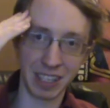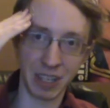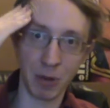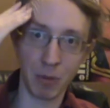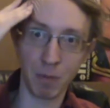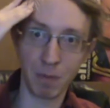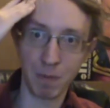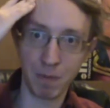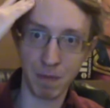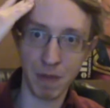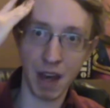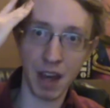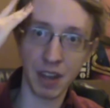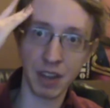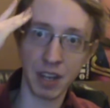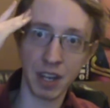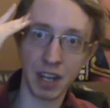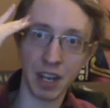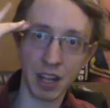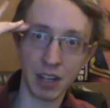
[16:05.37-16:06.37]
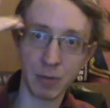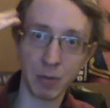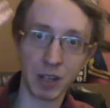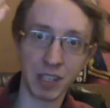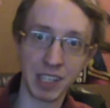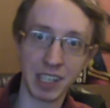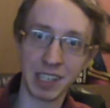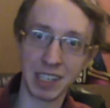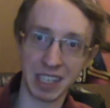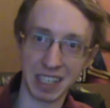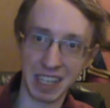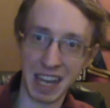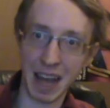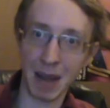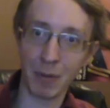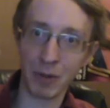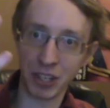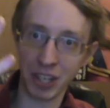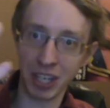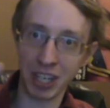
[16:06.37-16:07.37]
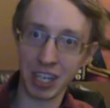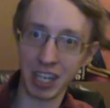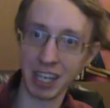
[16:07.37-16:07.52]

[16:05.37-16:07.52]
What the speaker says: So, in other words, he's establishing